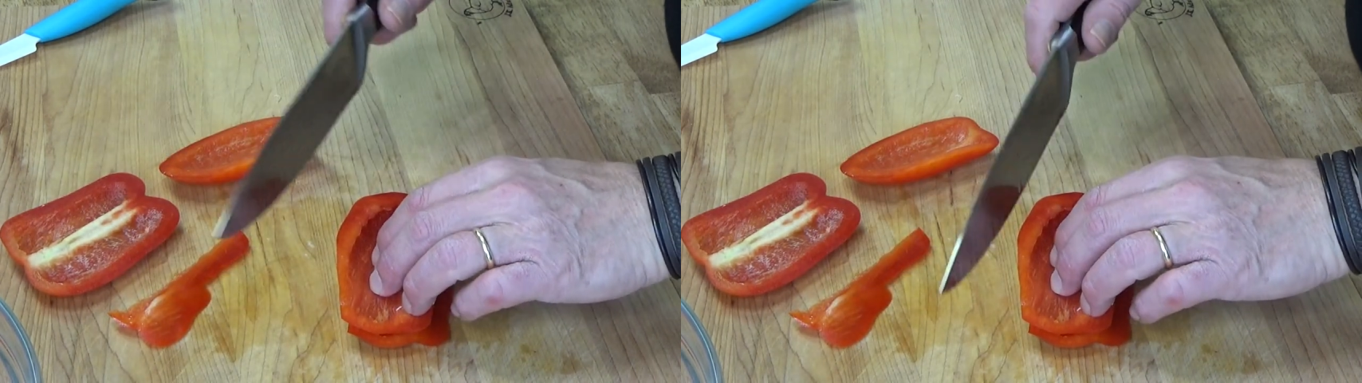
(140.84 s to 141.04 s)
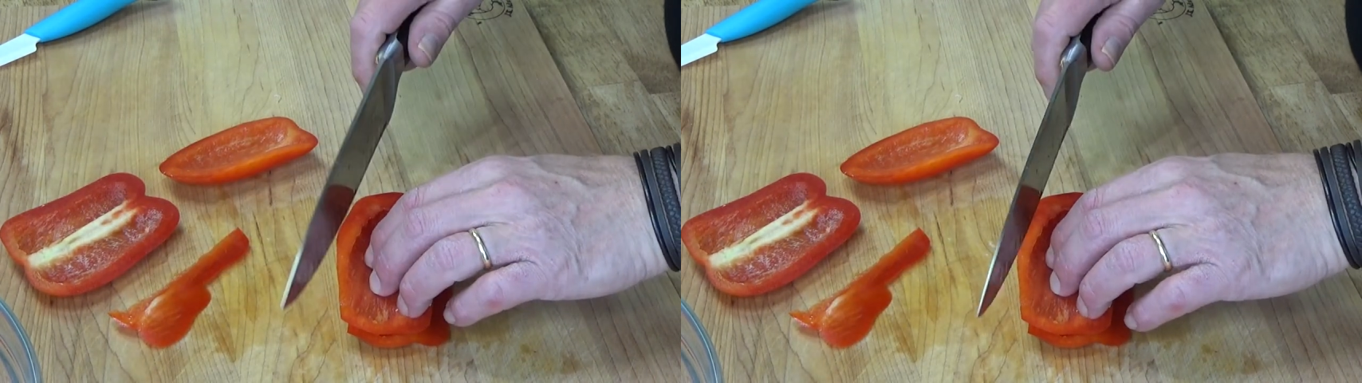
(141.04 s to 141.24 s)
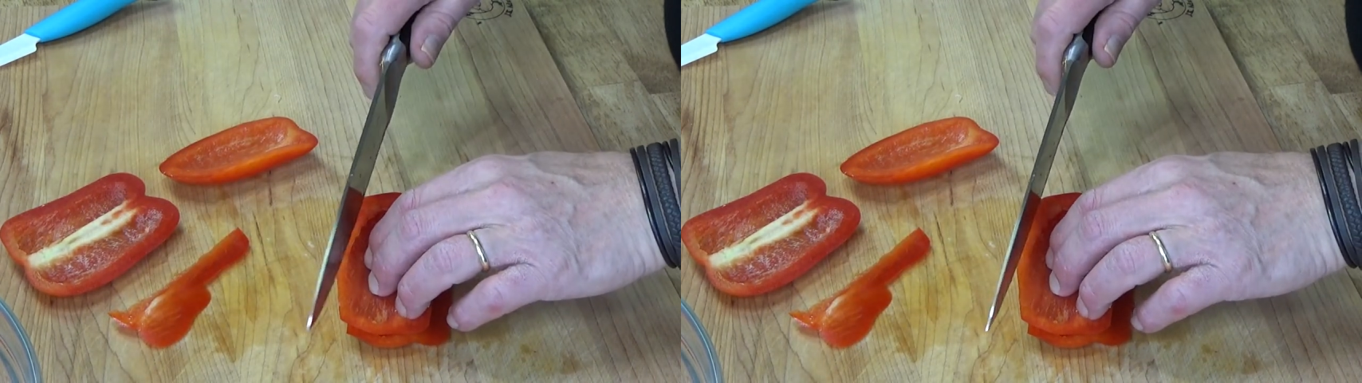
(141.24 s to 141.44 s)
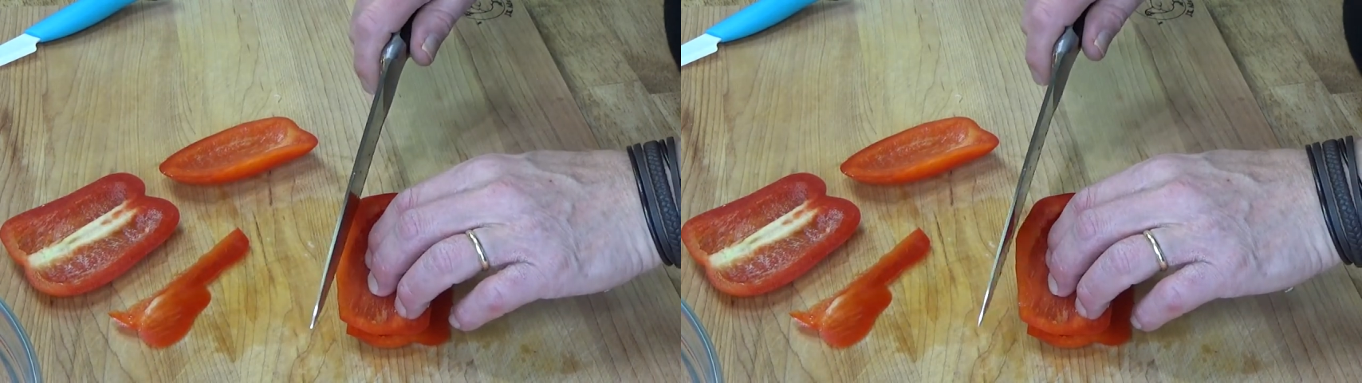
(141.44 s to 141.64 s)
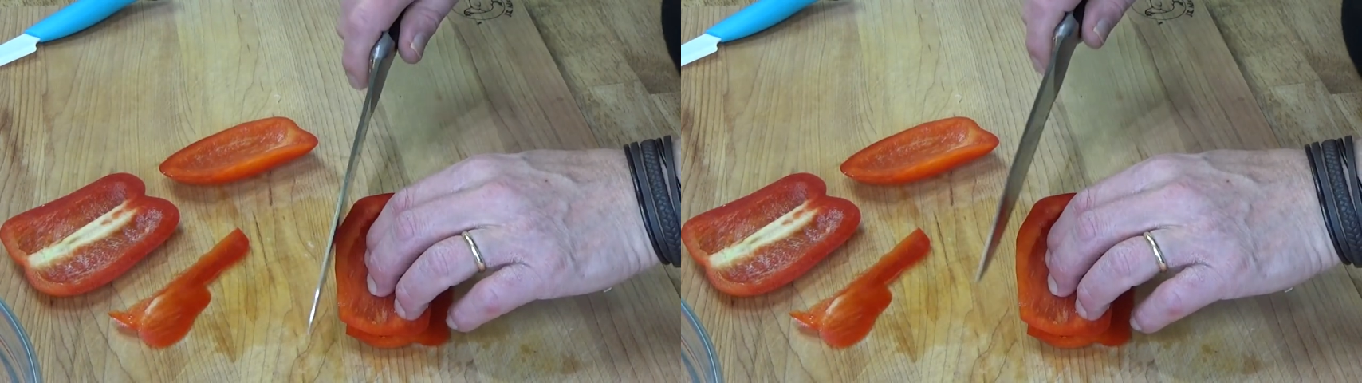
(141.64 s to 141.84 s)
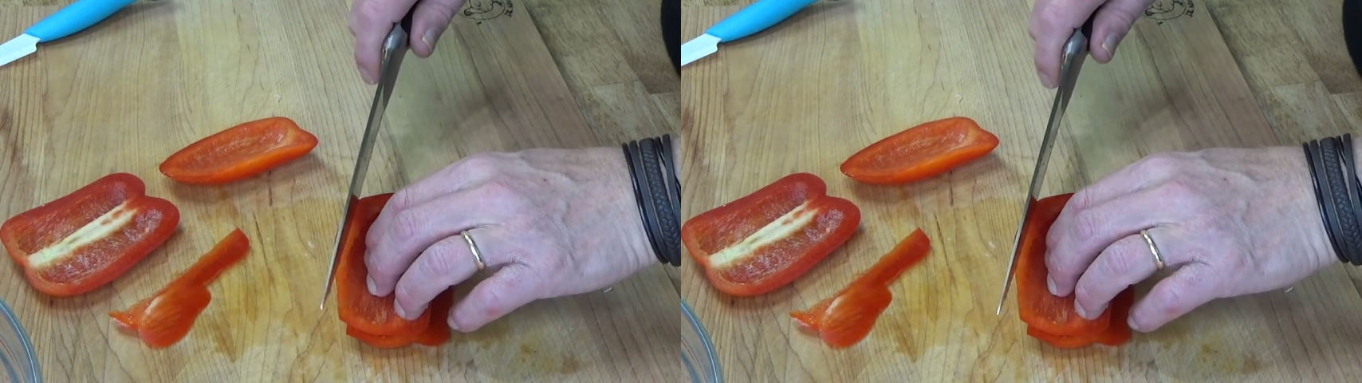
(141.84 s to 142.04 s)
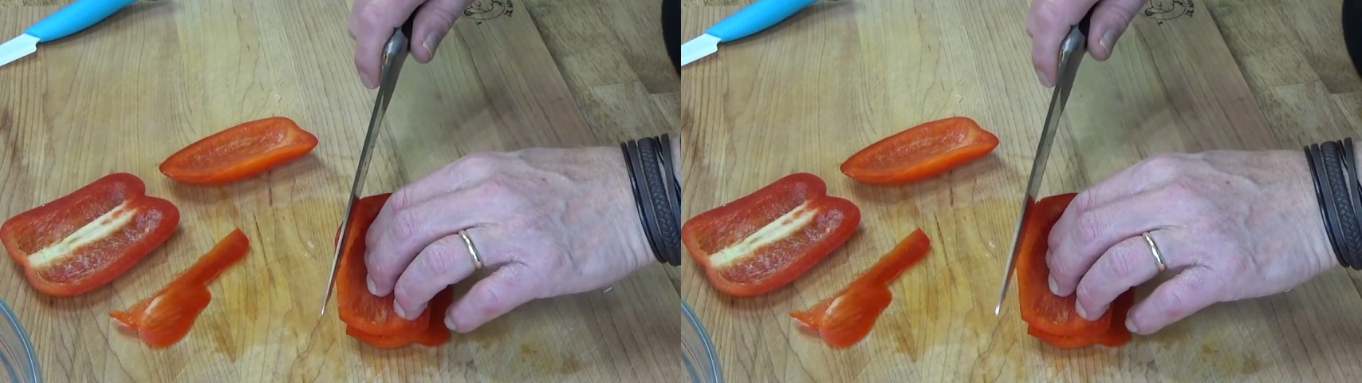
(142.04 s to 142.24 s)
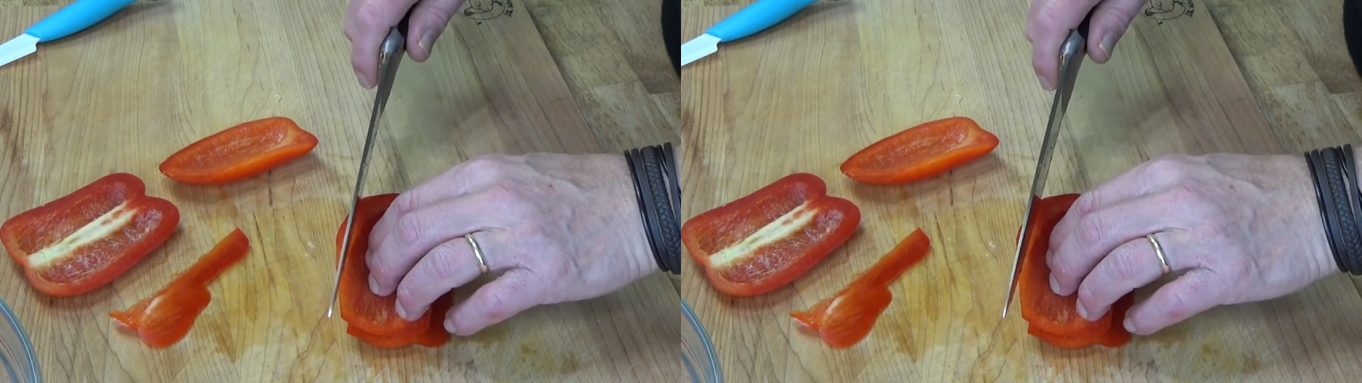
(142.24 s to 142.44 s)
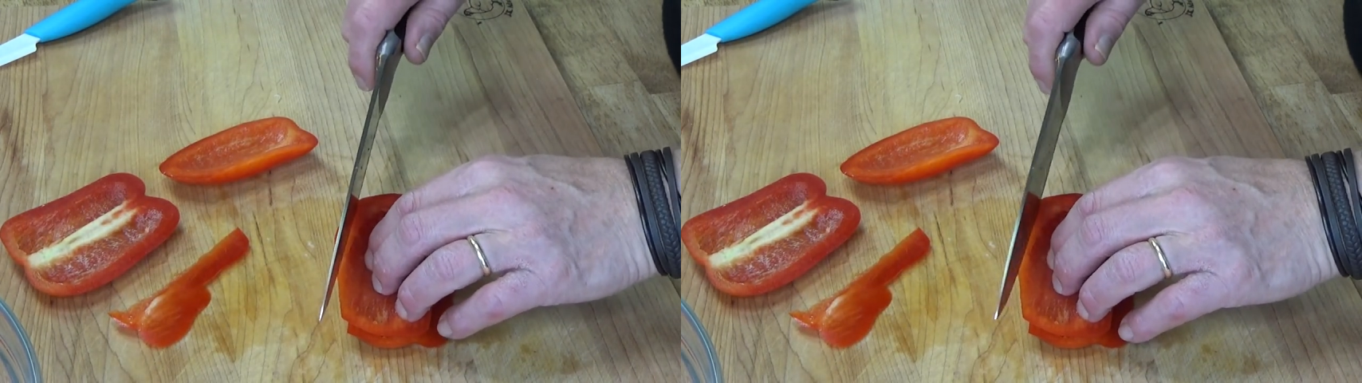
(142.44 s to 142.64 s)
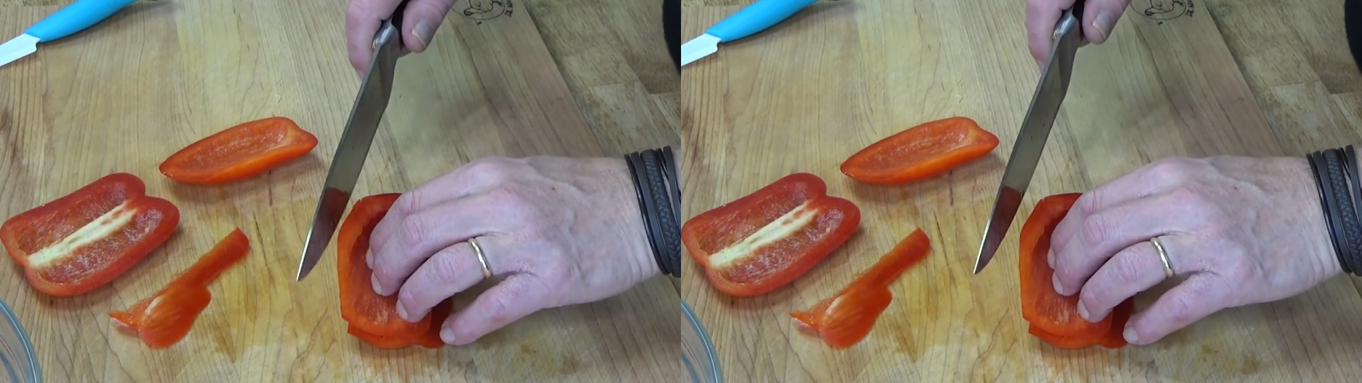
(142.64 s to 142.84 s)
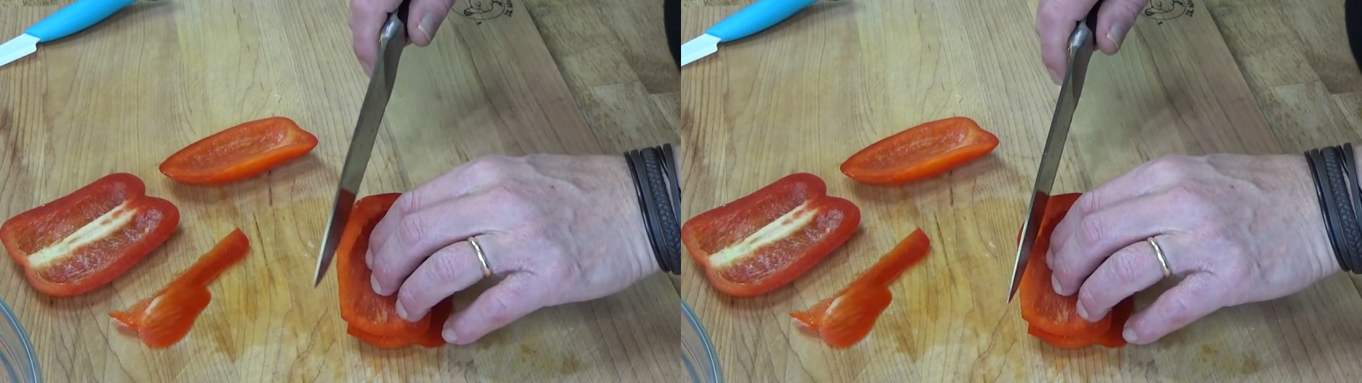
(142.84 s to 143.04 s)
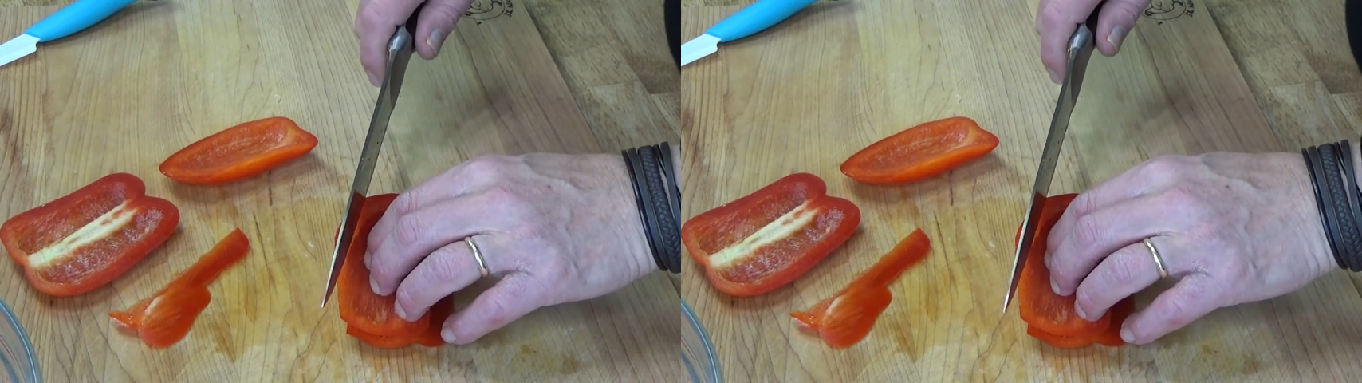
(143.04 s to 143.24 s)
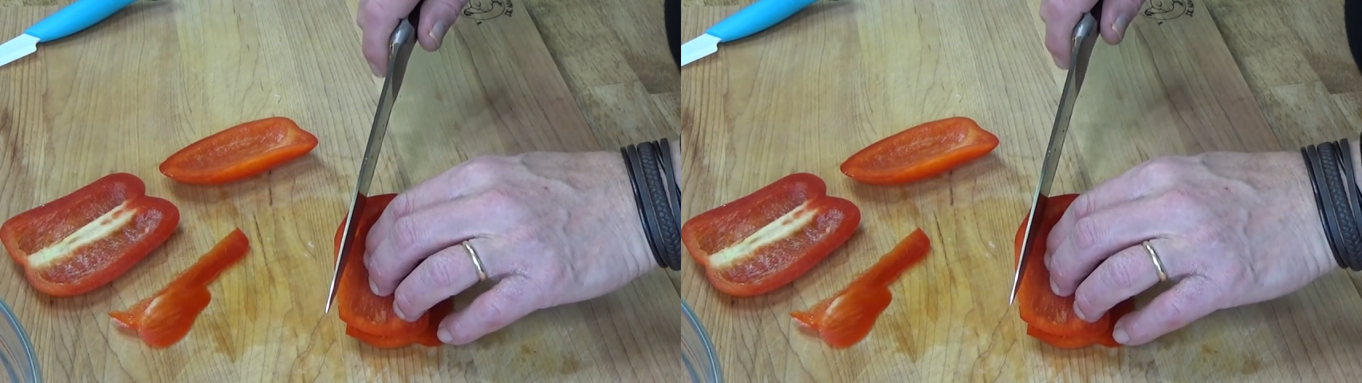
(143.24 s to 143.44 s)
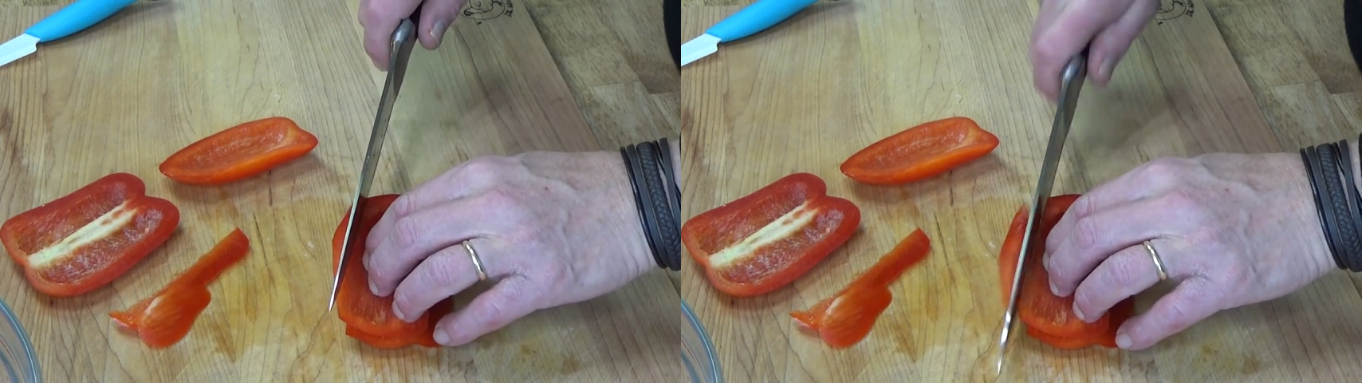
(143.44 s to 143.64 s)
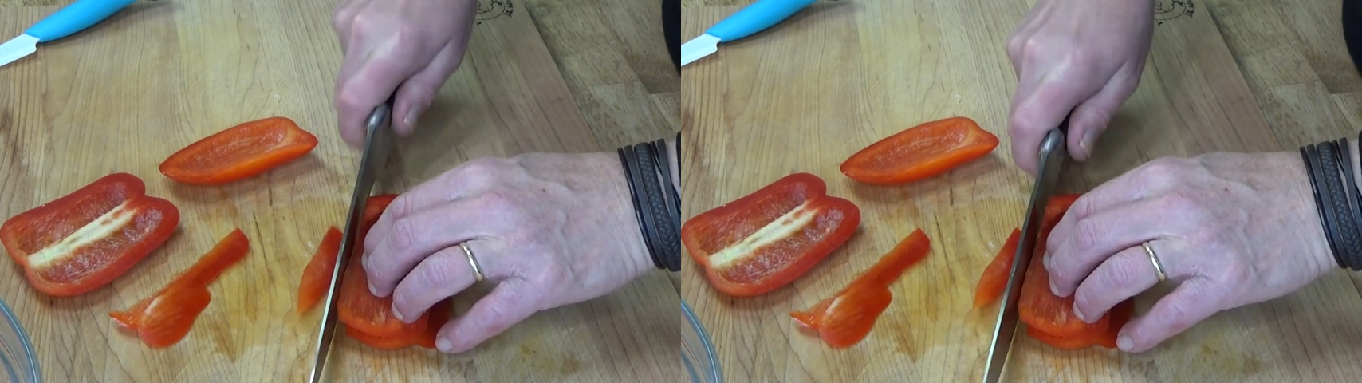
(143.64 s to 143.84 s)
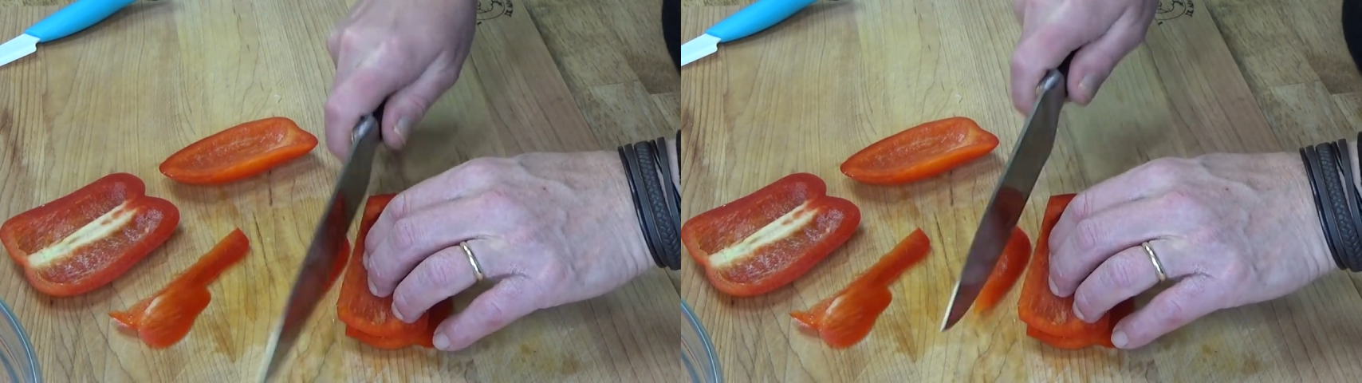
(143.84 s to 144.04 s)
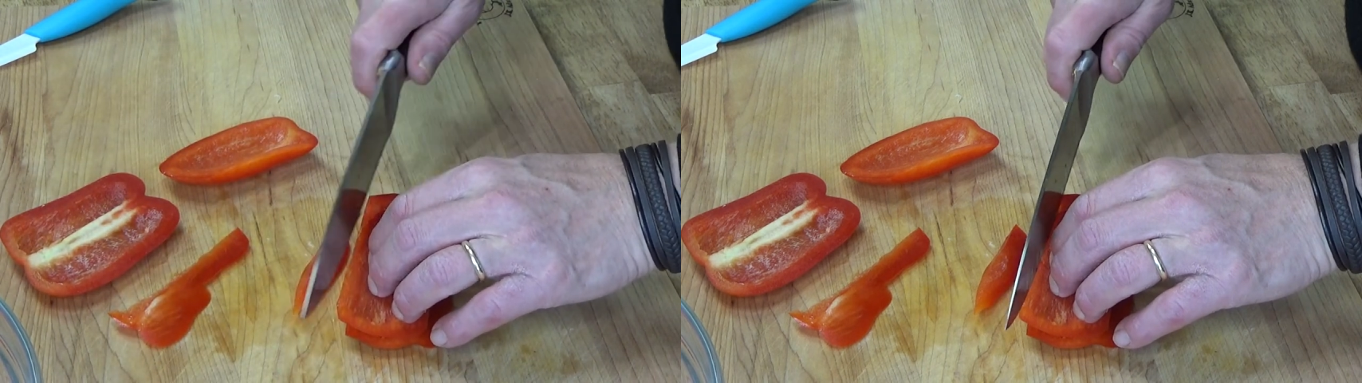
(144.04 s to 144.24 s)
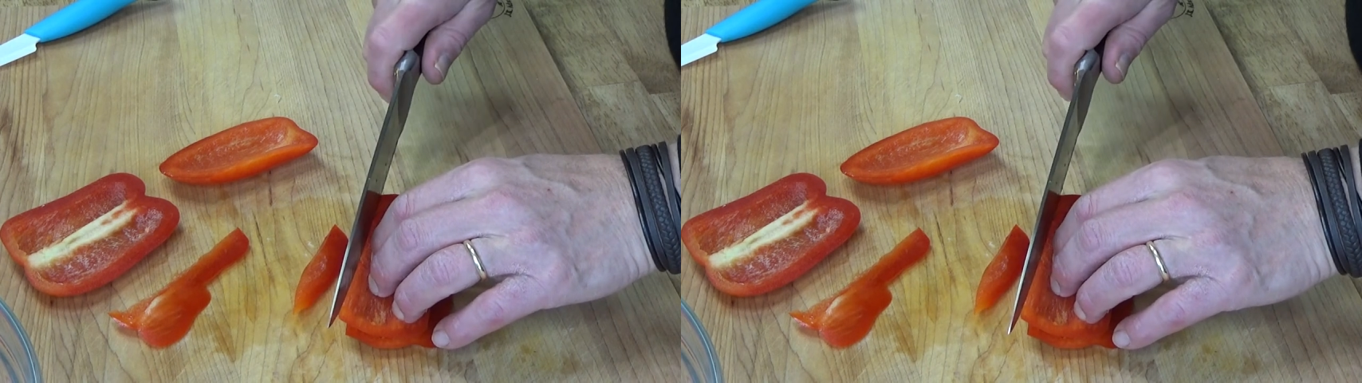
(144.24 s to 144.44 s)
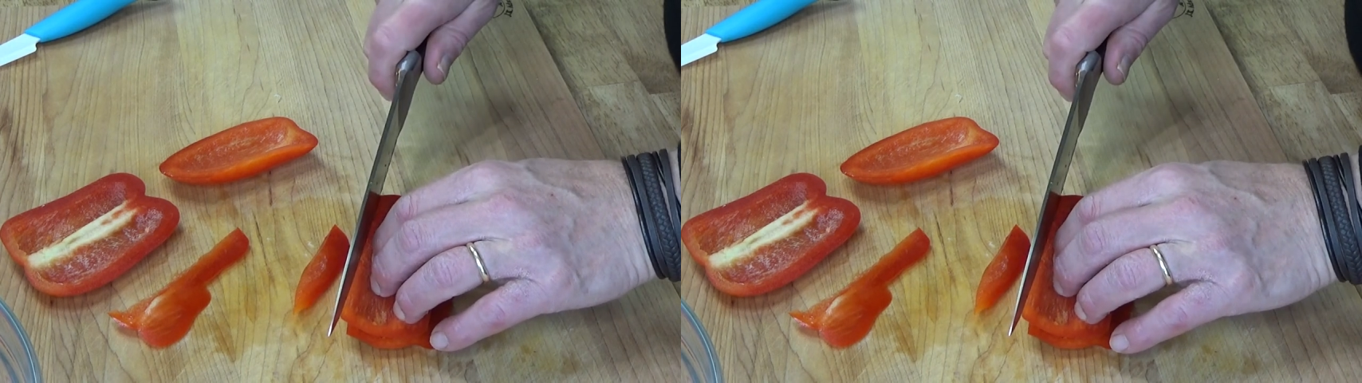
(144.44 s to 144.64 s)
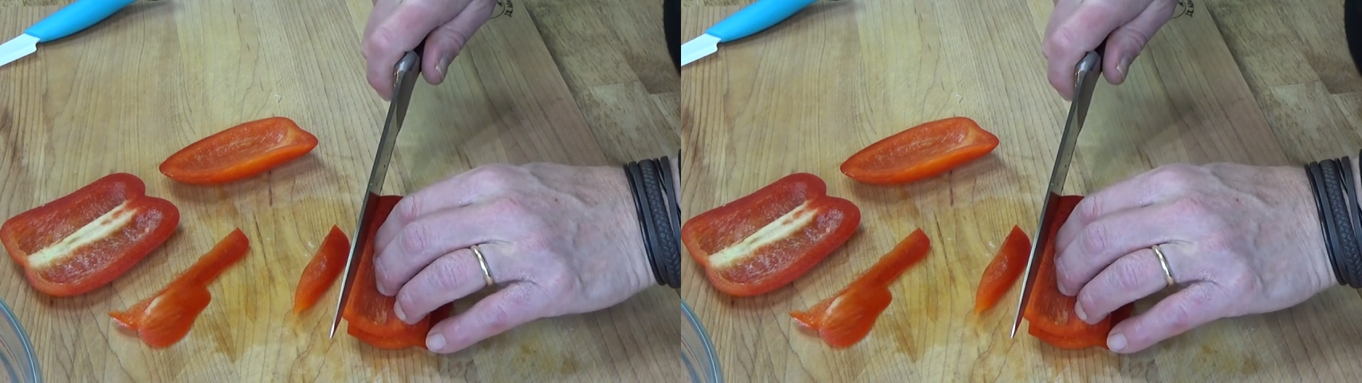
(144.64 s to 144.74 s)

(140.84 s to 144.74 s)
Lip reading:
(no speaker visible)